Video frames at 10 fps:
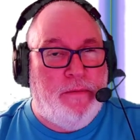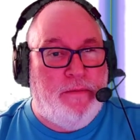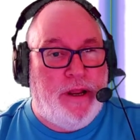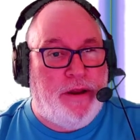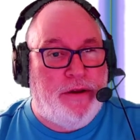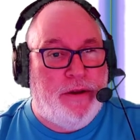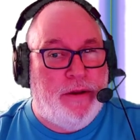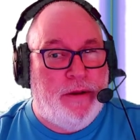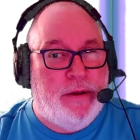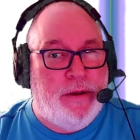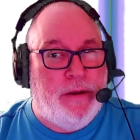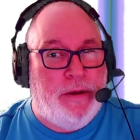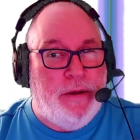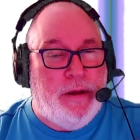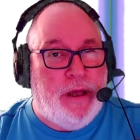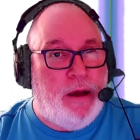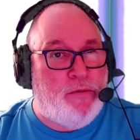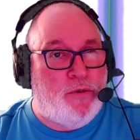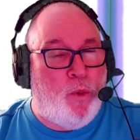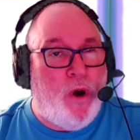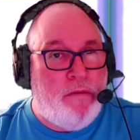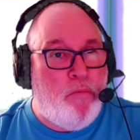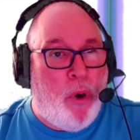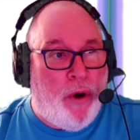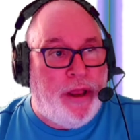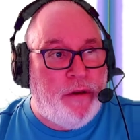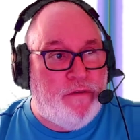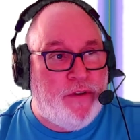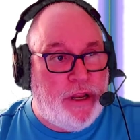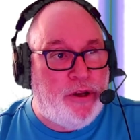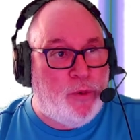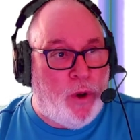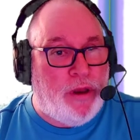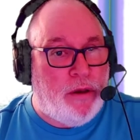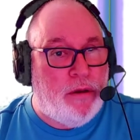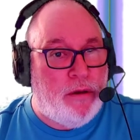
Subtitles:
Right. That was 1 point for each one.